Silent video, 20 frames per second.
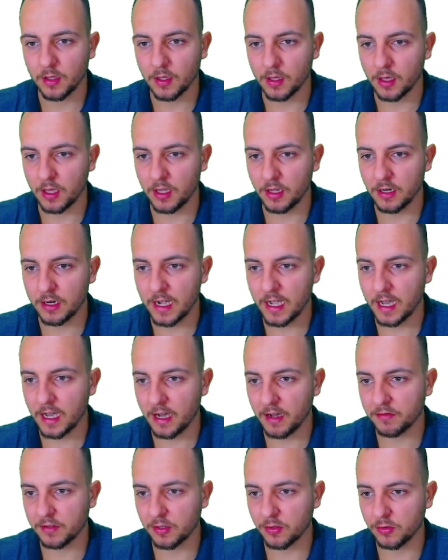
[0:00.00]
Here I
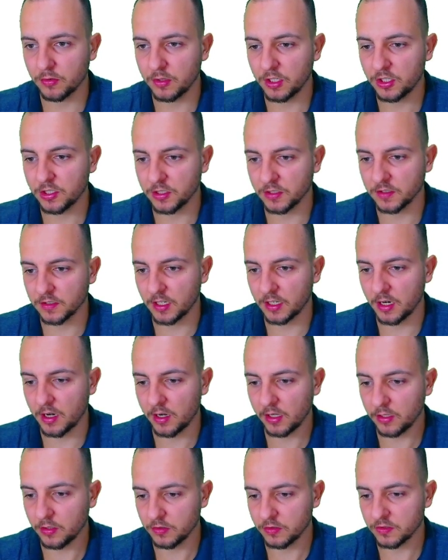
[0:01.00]
have the conditions that I'm
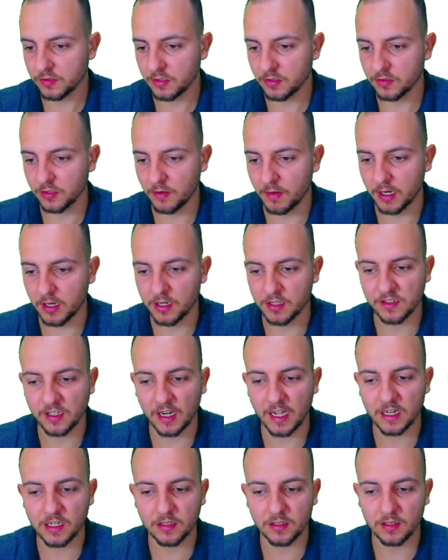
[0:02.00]
gonna use. So I'm gonna
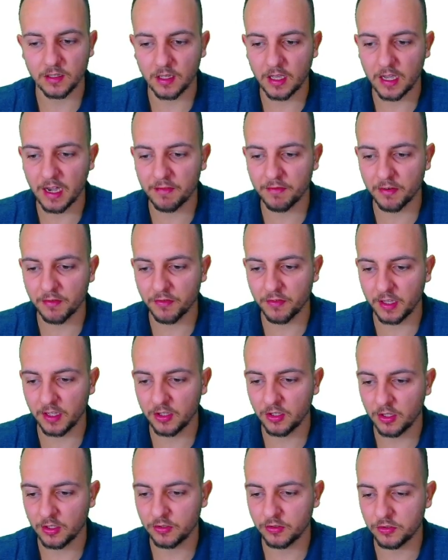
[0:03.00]
select everything
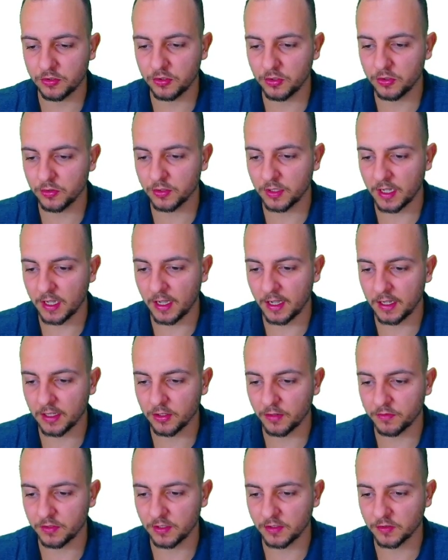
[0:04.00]
to the end
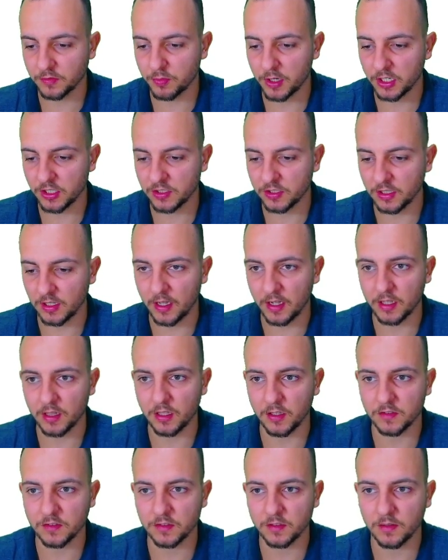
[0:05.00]
of the spreadsheet like
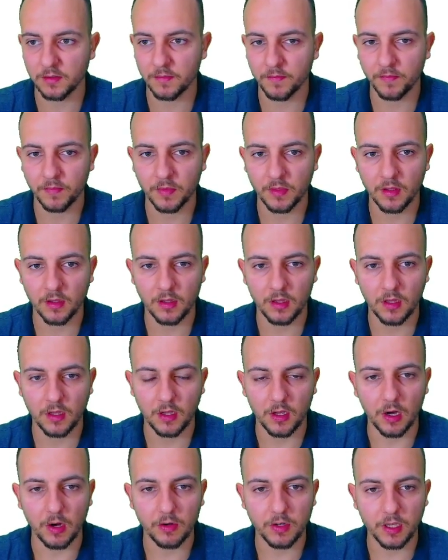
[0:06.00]
this.
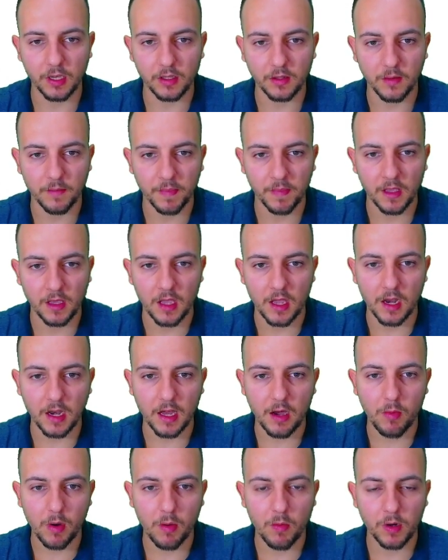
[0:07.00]
Okay.
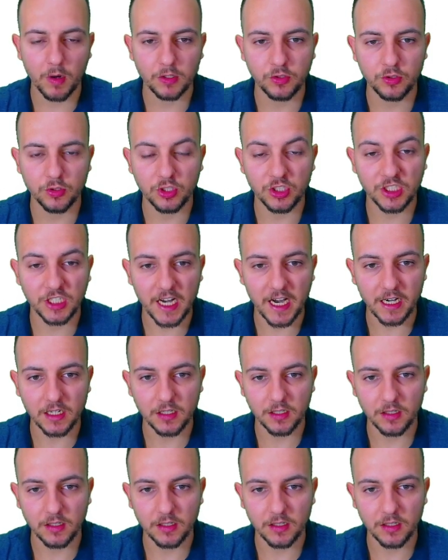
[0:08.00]
Now I want to check